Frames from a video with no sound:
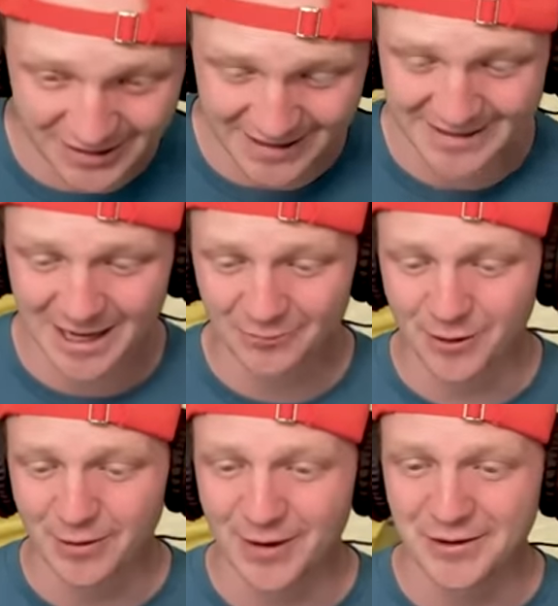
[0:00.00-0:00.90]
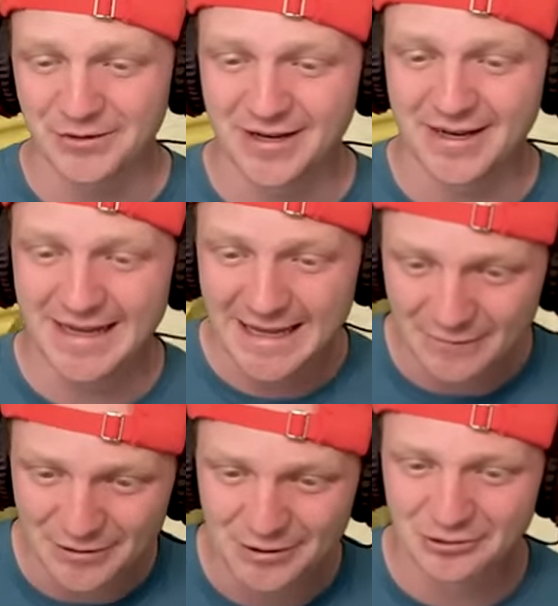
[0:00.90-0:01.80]
detailed with it, you can
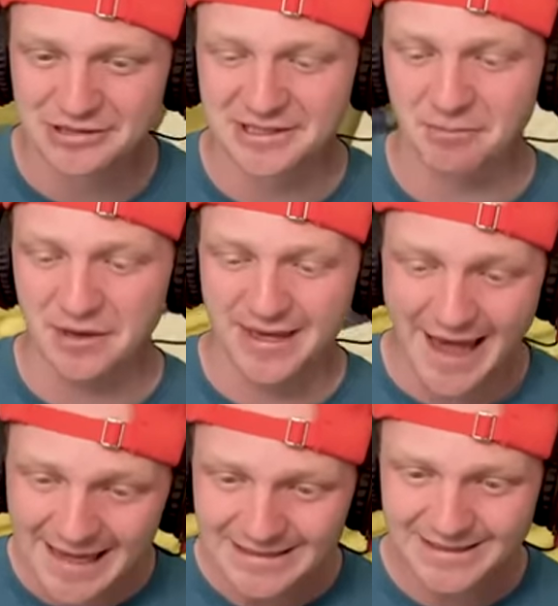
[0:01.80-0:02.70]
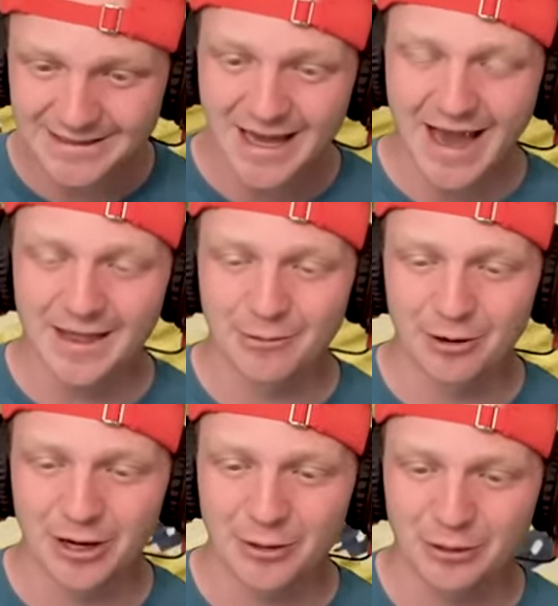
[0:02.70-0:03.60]
even do some gates. And then we're gonna